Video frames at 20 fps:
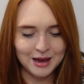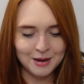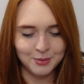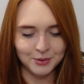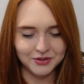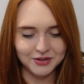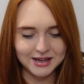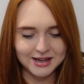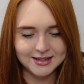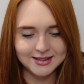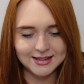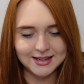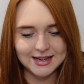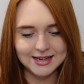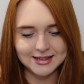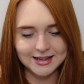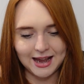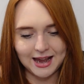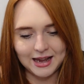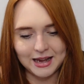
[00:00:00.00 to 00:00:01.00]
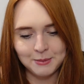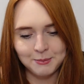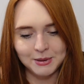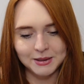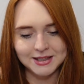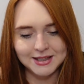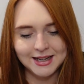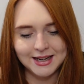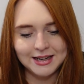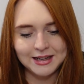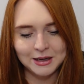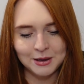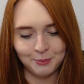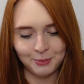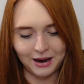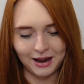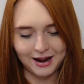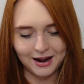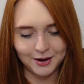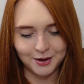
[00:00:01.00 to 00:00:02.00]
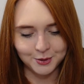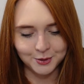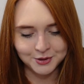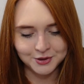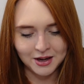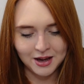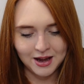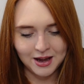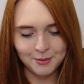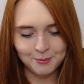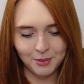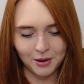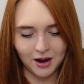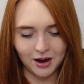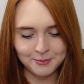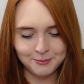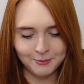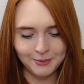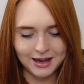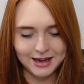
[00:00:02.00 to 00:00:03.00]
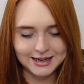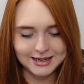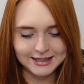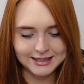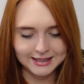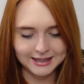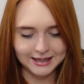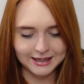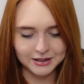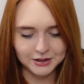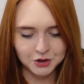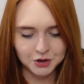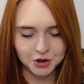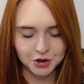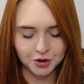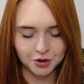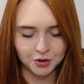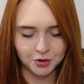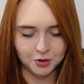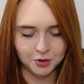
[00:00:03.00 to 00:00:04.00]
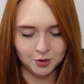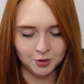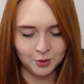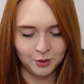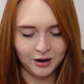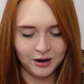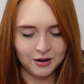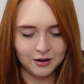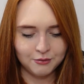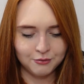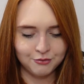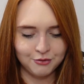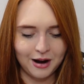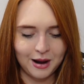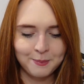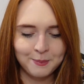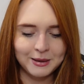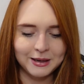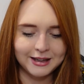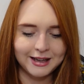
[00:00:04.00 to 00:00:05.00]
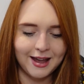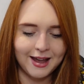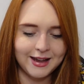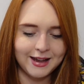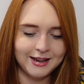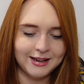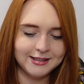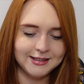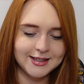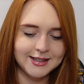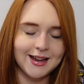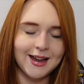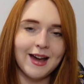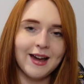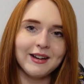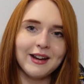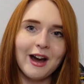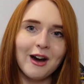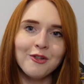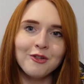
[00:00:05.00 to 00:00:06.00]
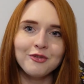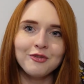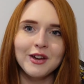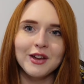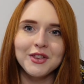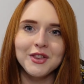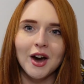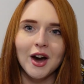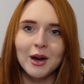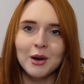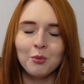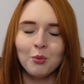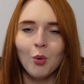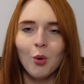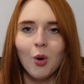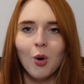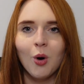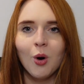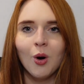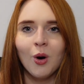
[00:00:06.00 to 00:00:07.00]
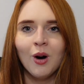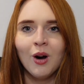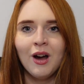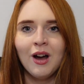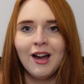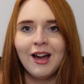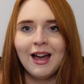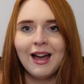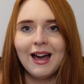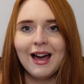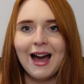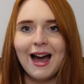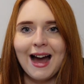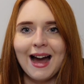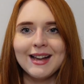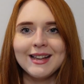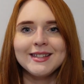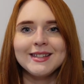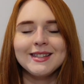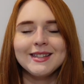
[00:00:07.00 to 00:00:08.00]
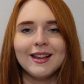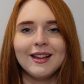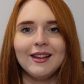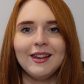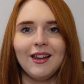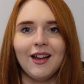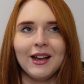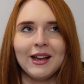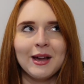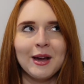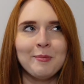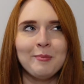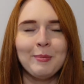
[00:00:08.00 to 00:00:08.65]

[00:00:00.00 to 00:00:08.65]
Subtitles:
but this is a patina blouse, but I made it to replicate an outfit that I wore as like a